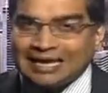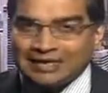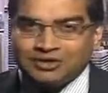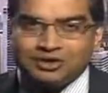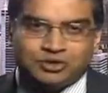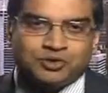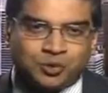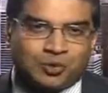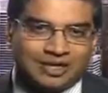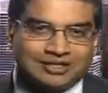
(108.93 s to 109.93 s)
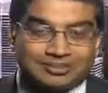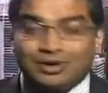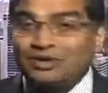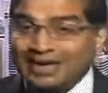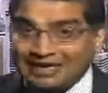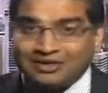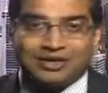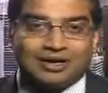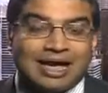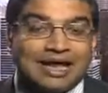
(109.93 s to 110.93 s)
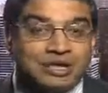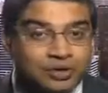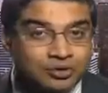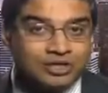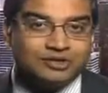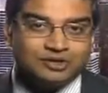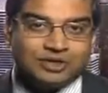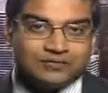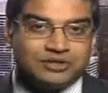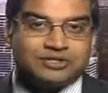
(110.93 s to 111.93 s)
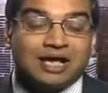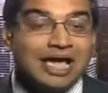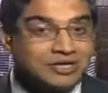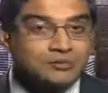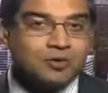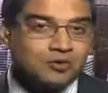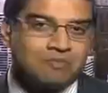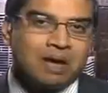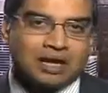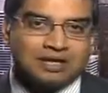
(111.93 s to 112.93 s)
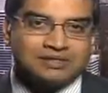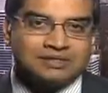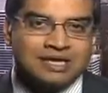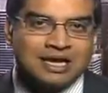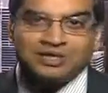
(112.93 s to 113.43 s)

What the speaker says: in addition to worries about India and Indonesia, which are export markets.